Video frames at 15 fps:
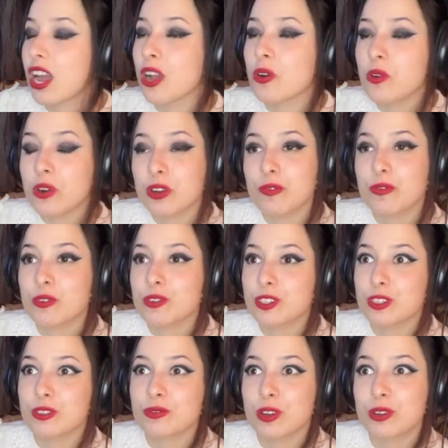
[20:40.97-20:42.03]
A Court of
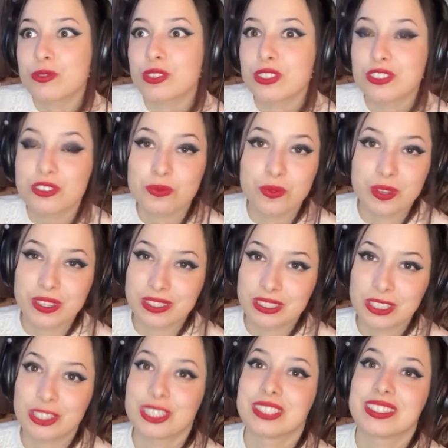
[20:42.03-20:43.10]
Thorns and Roses
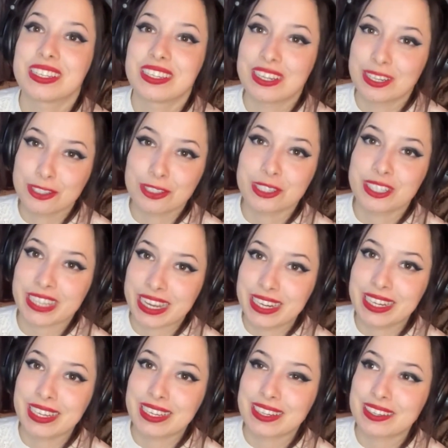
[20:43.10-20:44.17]
was just an
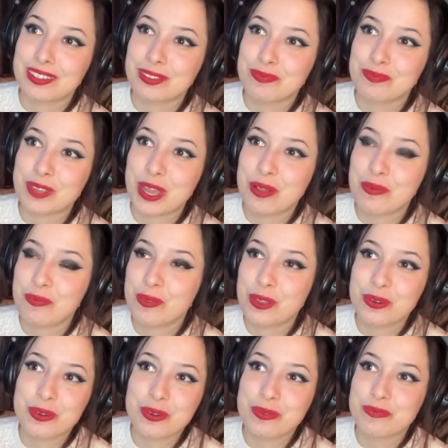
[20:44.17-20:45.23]
entertaining
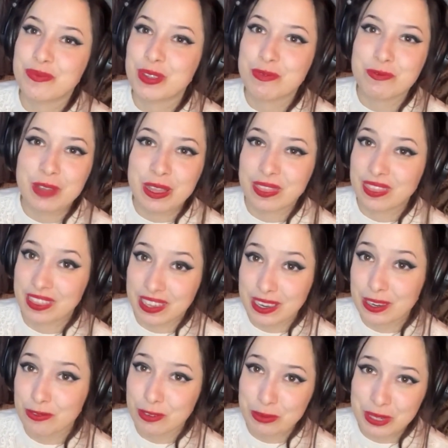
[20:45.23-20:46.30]
little fun
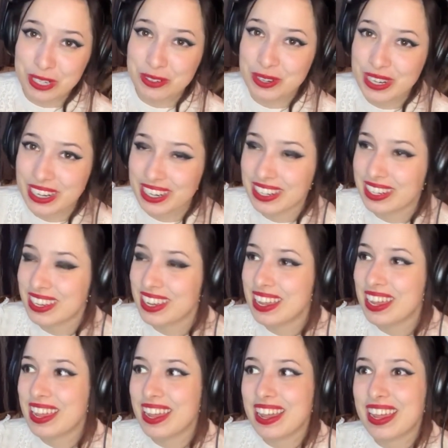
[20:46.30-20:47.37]
thing for me to read.
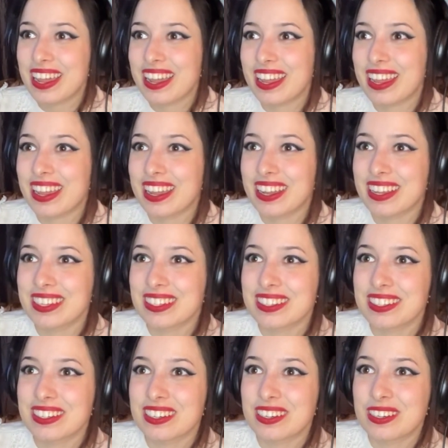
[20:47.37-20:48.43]

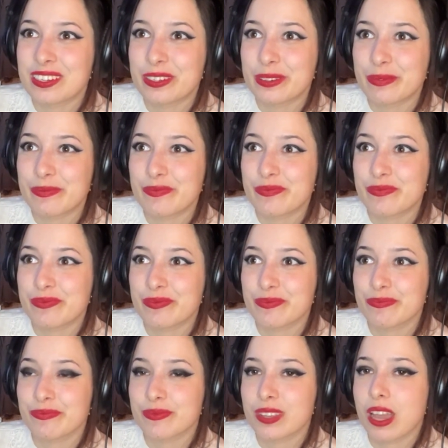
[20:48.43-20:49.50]
And
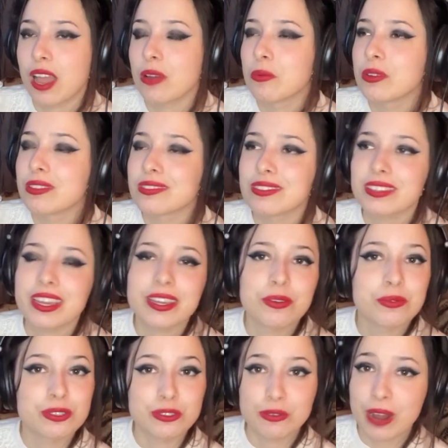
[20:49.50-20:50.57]
I wouldn't say
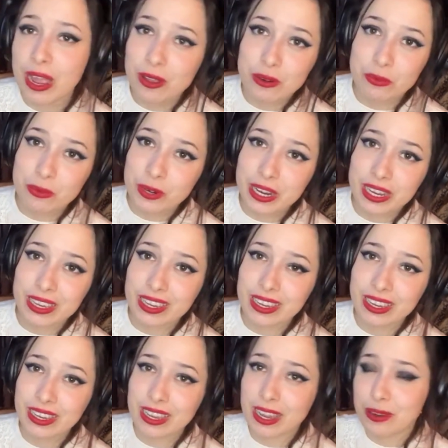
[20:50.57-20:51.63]
it was groundbreaking.